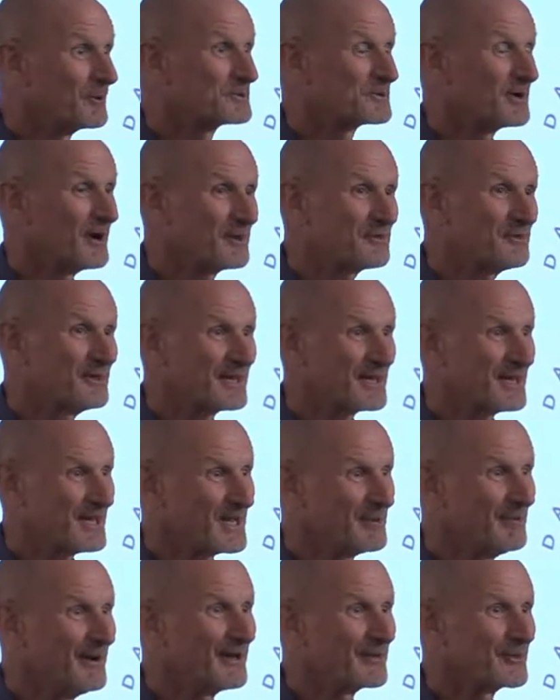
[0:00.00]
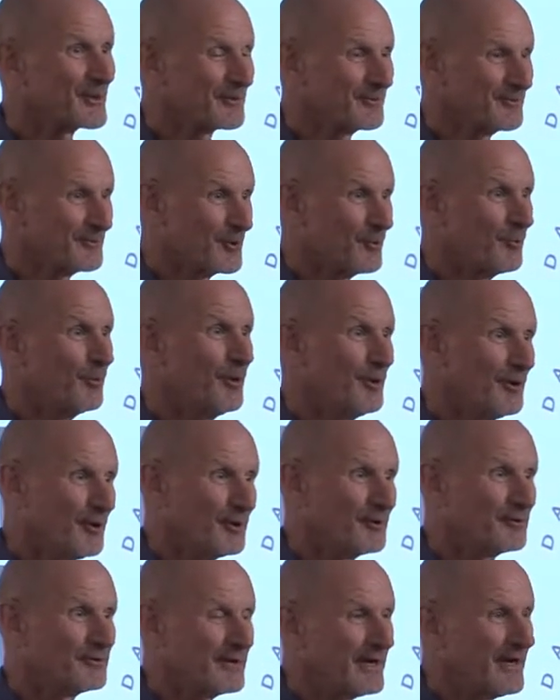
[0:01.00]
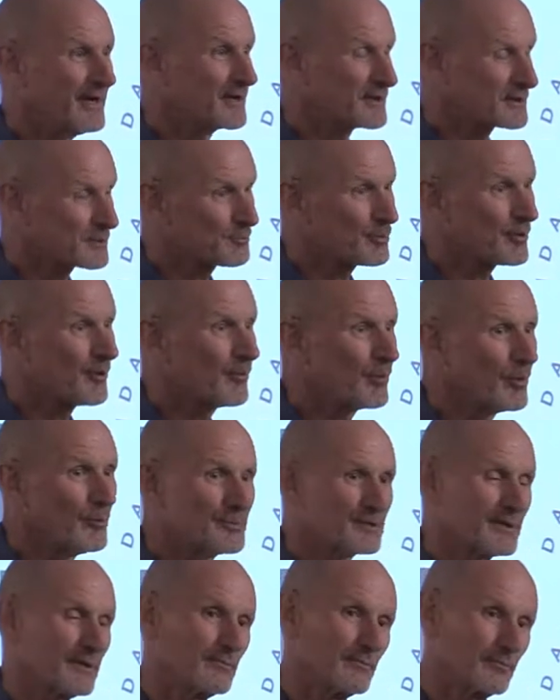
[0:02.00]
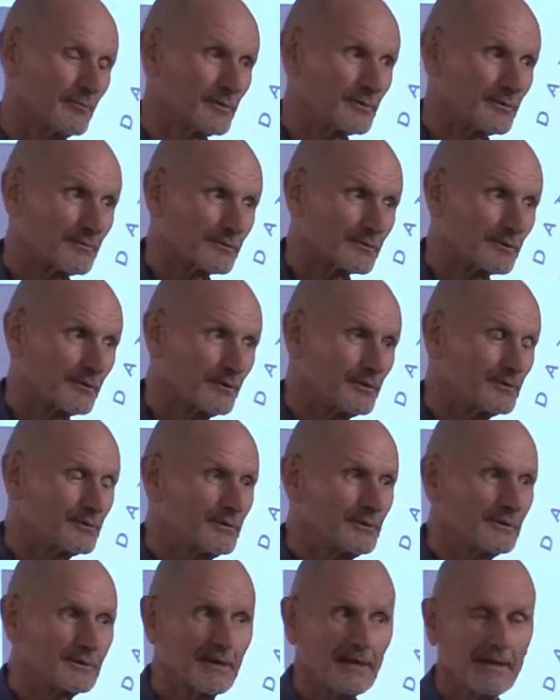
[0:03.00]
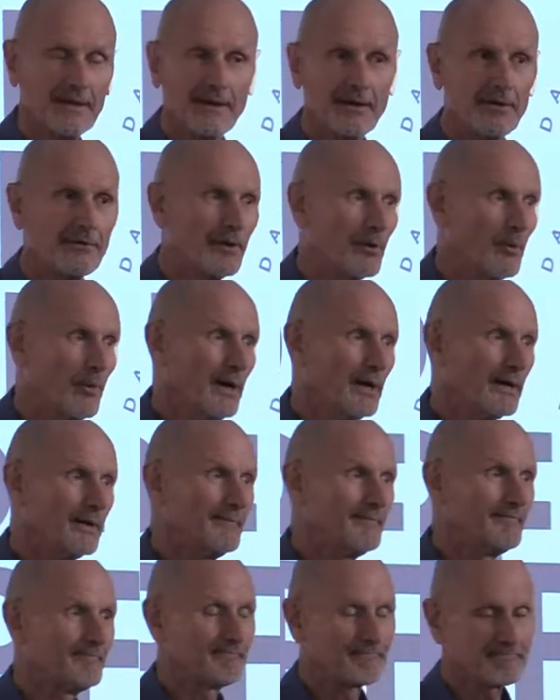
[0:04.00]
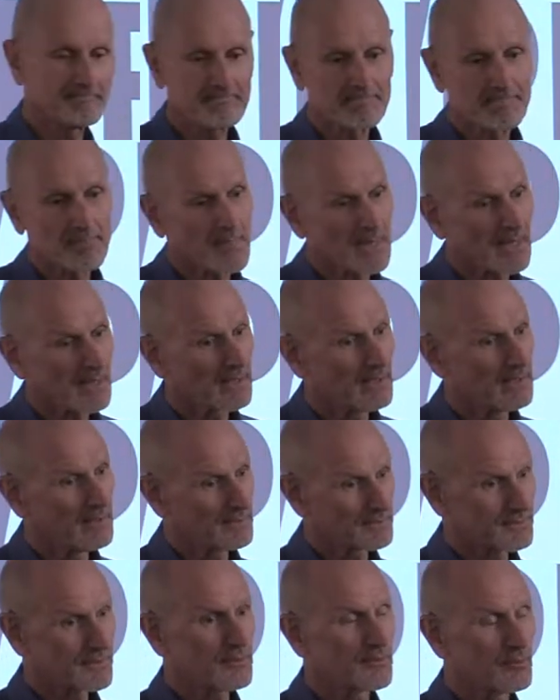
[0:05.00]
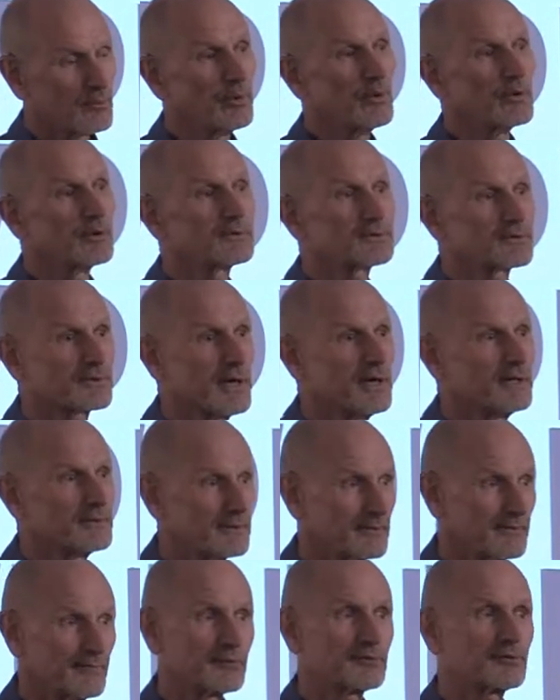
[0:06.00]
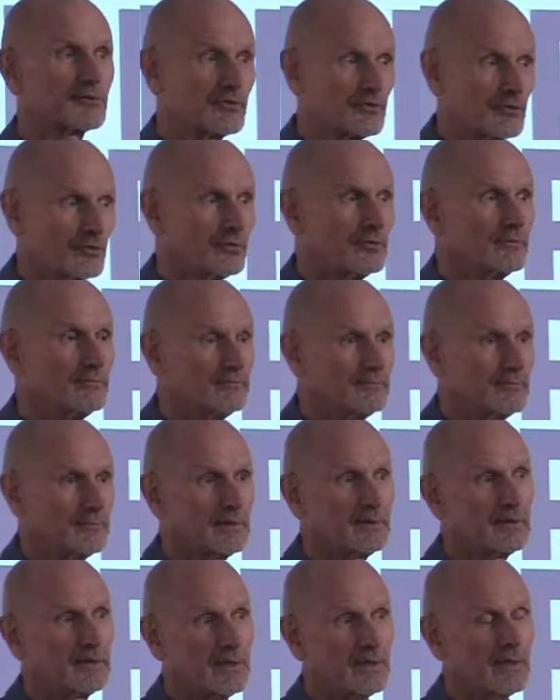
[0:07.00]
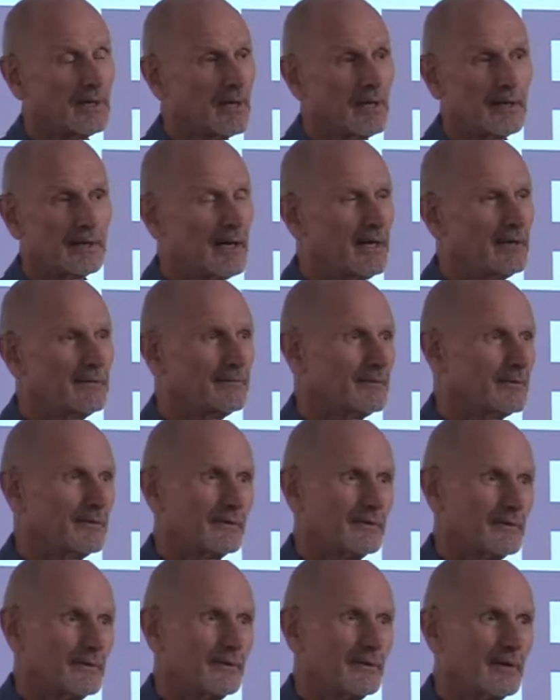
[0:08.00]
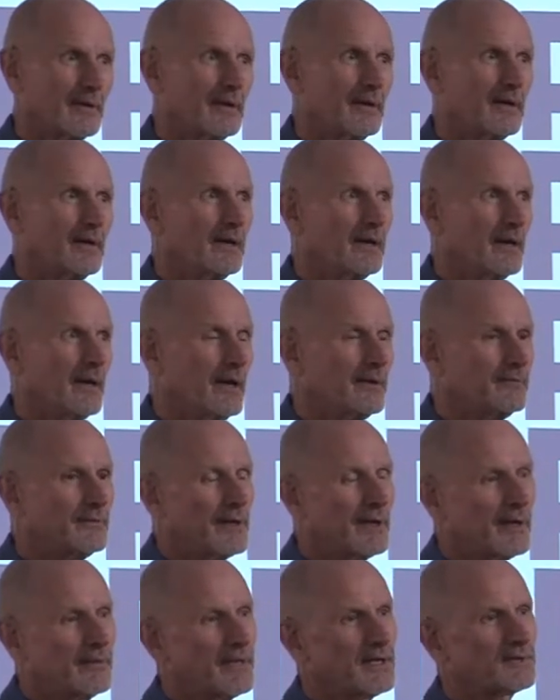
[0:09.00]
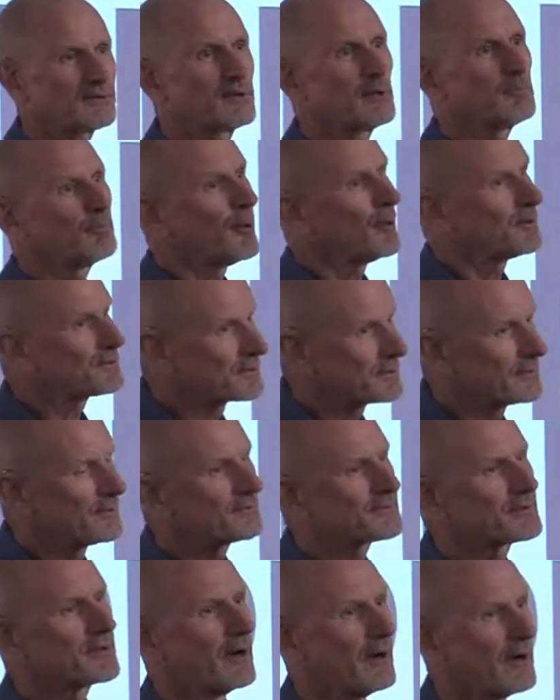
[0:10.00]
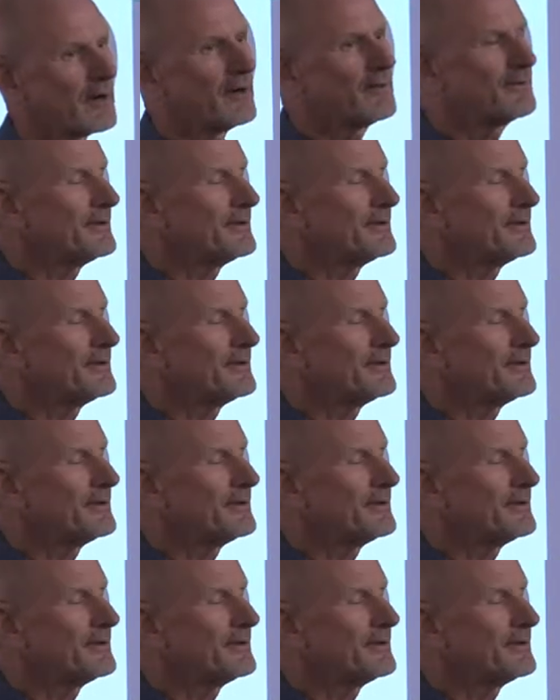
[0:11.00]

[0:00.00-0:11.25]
was I thinking about the, the world and its problems and solutions? No way. So the world is changing for sure, and, and and, and that's the positive side. I